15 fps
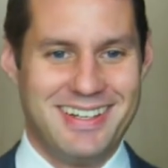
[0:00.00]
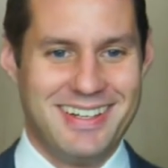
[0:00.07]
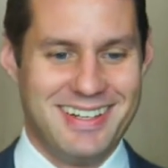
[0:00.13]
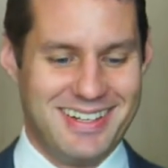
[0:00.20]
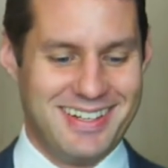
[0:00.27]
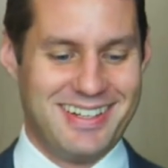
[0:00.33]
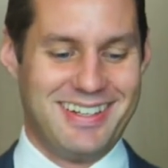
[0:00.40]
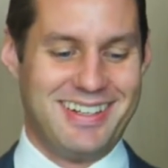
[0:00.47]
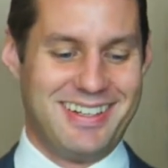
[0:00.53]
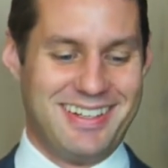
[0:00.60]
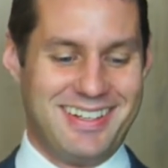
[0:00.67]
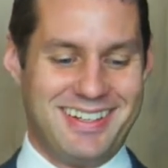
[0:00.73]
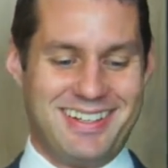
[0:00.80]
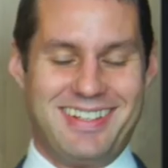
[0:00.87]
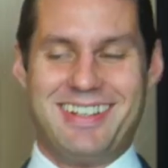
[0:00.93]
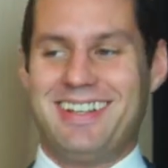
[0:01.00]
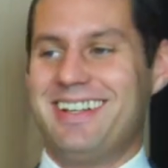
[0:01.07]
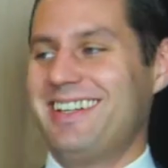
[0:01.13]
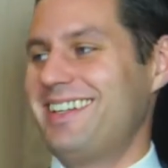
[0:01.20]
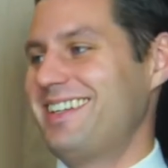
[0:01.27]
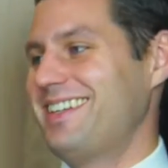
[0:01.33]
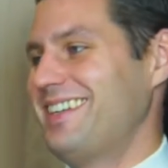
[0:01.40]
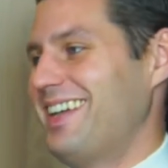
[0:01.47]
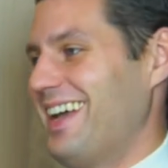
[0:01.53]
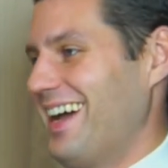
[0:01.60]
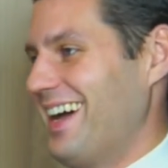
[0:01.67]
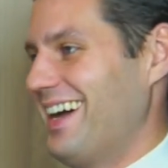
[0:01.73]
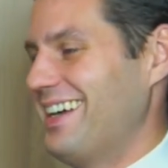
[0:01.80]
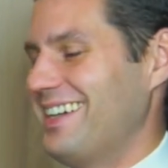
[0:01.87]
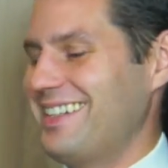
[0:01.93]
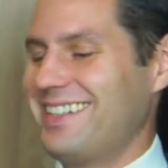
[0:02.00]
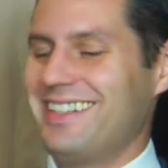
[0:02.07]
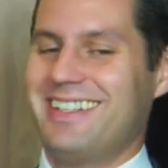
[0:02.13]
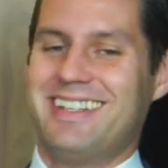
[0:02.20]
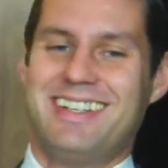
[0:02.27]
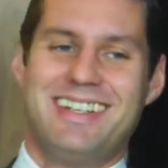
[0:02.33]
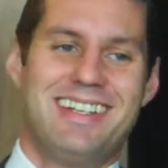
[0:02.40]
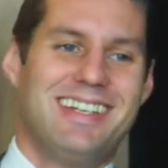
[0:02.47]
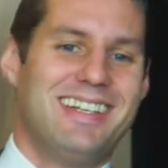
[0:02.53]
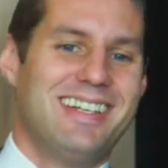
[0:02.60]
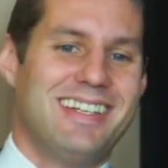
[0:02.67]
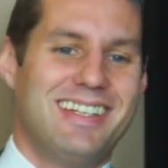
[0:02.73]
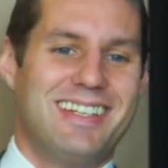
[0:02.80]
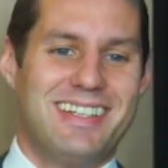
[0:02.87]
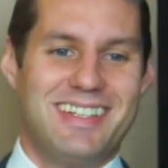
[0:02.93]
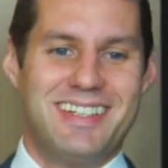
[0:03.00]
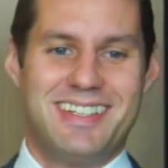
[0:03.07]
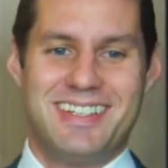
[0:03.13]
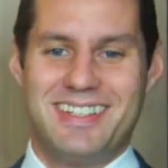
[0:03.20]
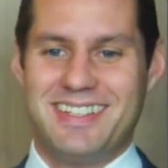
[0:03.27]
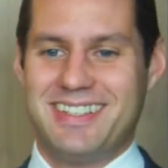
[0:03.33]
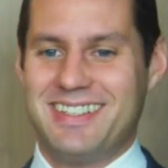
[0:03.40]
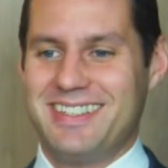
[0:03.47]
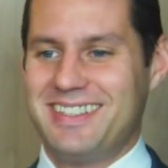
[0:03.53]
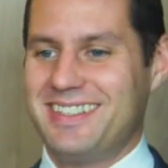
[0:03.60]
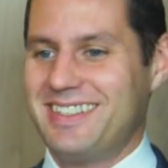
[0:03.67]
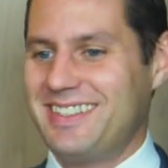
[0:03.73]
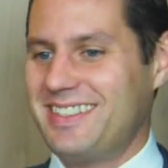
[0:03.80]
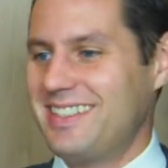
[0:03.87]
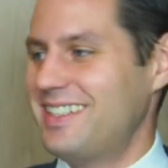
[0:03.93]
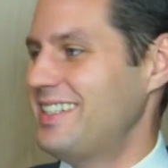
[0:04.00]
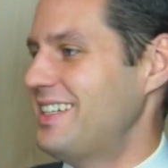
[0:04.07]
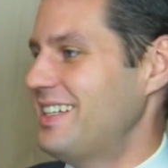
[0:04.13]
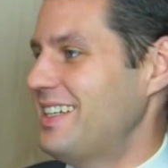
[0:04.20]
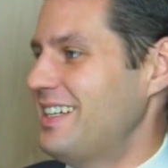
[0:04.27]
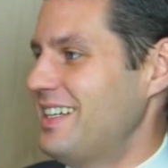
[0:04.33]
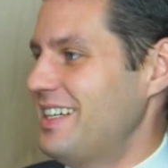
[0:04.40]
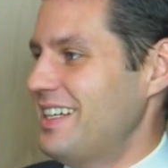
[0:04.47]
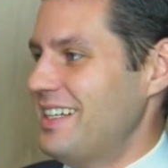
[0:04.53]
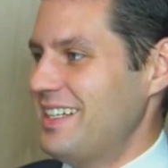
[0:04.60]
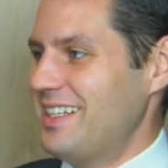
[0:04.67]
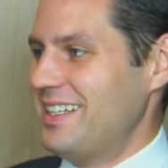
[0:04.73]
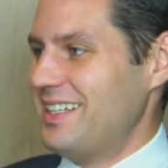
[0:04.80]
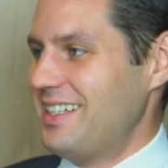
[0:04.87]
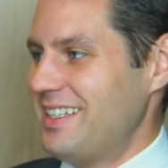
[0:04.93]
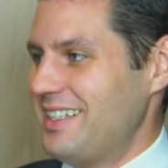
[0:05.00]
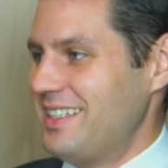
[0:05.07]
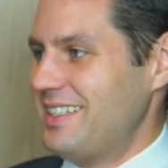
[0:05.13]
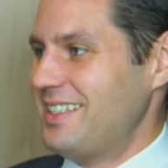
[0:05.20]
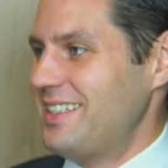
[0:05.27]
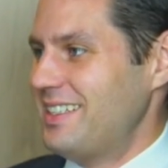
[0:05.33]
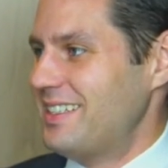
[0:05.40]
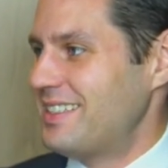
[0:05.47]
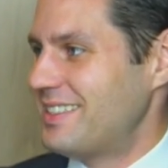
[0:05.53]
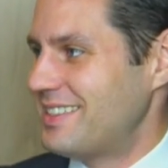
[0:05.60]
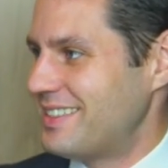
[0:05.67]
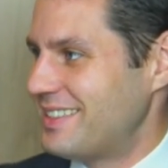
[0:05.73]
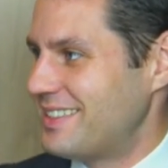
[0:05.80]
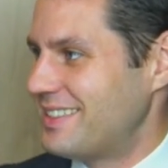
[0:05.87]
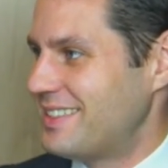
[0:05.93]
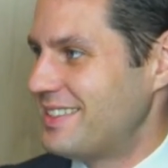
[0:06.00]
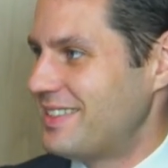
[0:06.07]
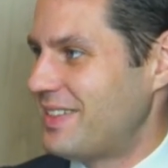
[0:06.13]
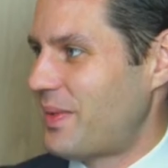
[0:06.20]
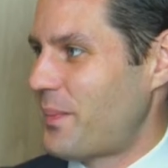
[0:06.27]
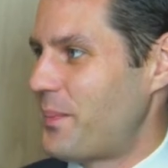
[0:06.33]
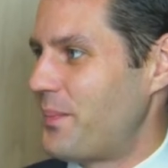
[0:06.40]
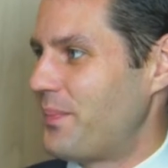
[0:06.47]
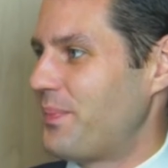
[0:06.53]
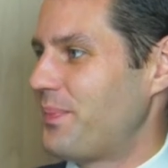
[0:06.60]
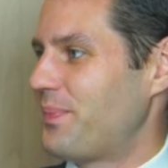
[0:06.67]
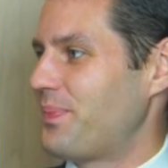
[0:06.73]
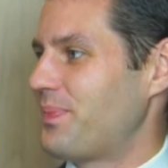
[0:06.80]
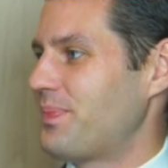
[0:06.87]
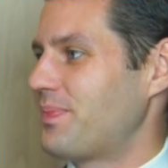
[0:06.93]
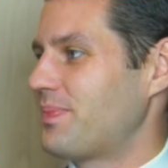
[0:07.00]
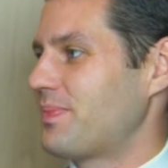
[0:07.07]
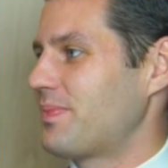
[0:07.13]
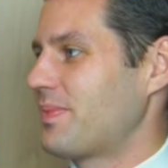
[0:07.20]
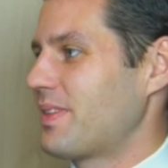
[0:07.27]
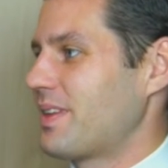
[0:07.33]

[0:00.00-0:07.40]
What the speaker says: (silent)